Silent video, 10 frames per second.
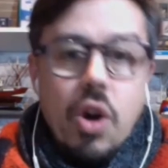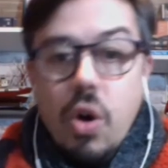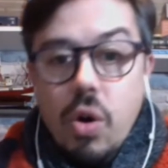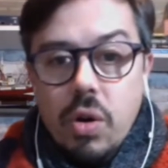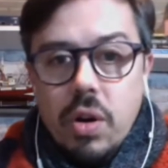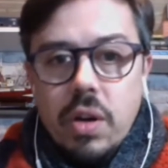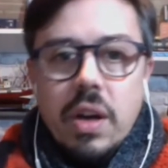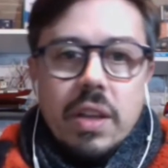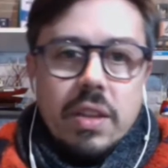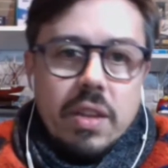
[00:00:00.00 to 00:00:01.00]

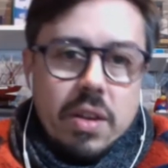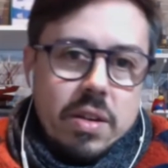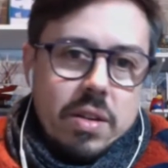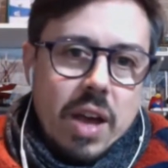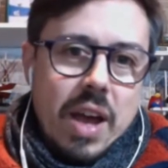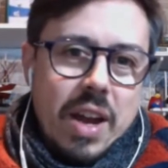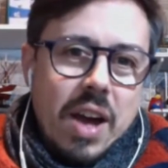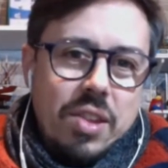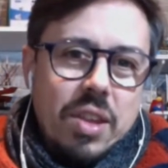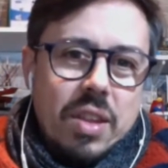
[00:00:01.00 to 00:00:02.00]
and
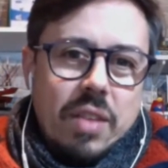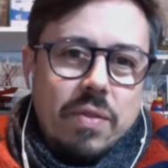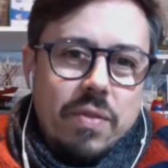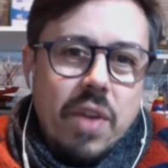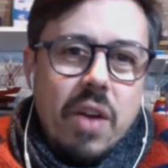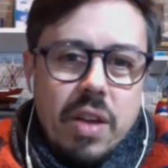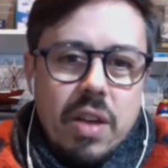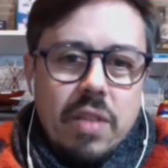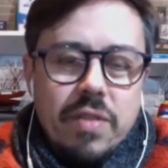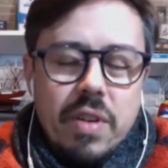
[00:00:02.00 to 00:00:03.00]
I think that's very
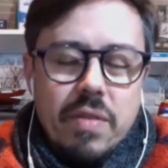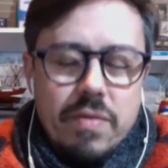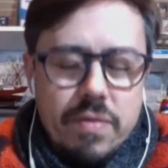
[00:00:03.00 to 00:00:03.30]
unfair,